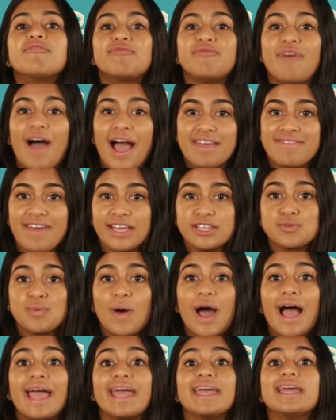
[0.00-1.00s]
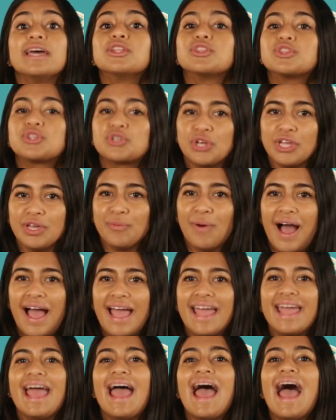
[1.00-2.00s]
5xy,
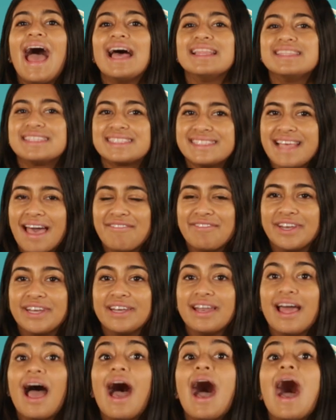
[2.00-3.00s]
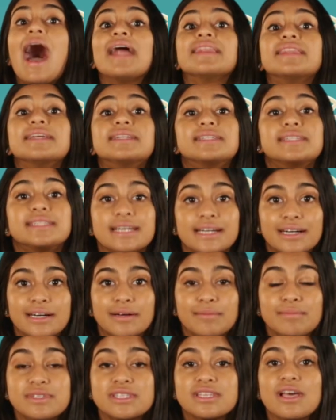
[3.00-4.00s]
3y, and 7 are the
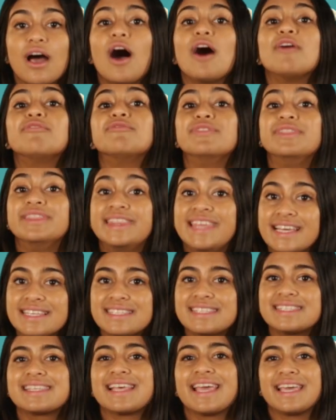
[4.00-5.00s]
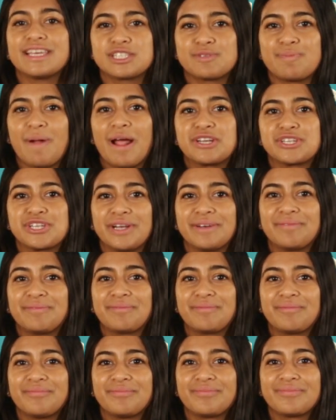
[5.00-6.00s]
terms of this expression.
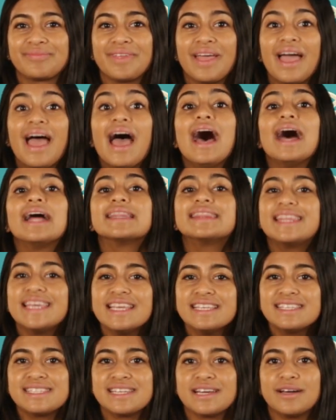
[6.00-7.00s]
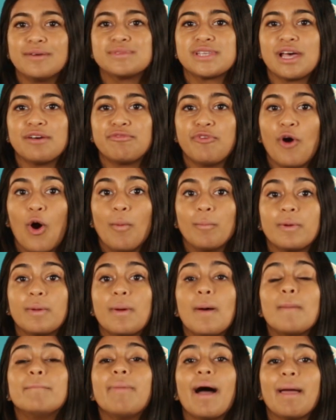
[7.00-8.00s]
These terms are formed
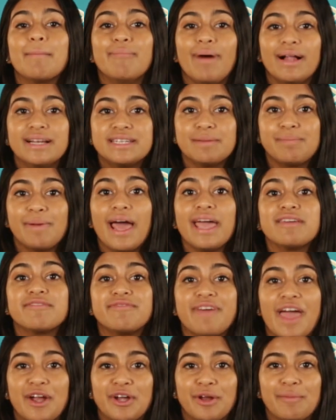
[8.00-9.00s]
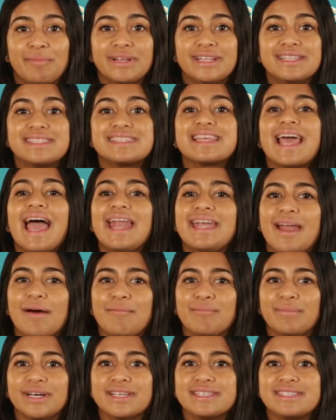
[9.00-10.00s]
by multiplying variables and
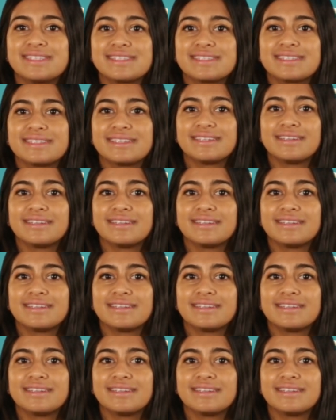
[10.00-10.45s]
numbers.